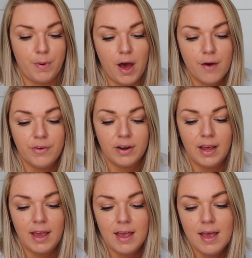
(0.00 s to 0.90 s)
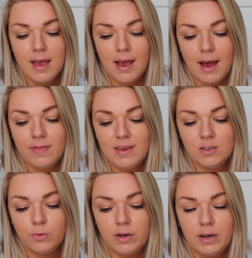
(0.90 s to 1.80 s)
perfectly. And
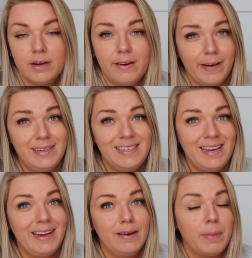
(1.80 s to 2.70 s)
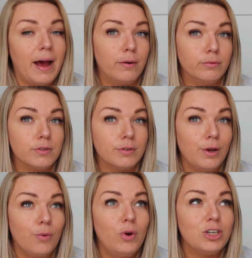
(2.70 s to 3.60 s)
these were £19,
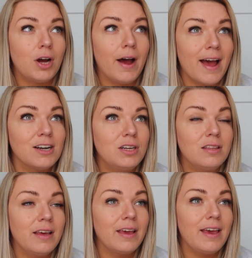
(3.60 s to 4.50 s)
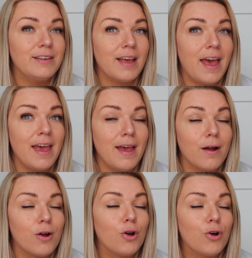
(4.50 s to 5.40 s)
which I actually think is a
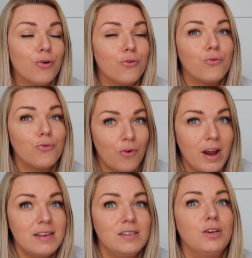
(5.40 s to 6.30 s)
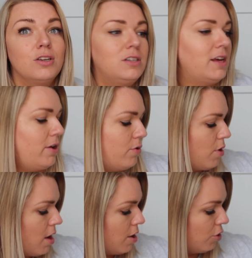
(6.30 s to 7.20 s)
crazy good deal.
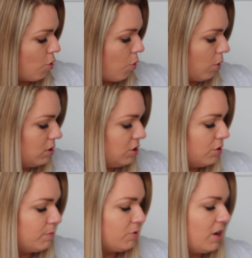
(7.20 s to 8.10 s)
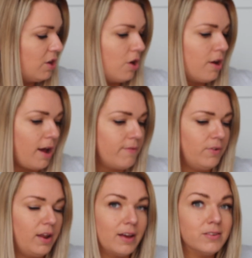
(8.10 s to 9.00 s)
The quality on them is really good. I've,
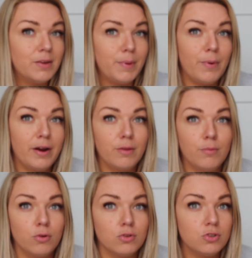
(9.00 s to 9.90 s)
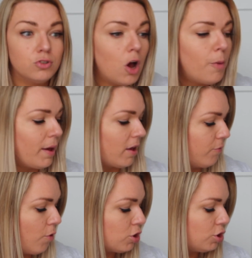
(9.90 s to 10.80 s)
like I said, been wearing them non-stop. Like I've
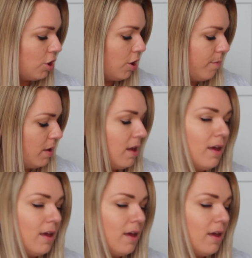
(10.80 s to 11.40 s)
washed them.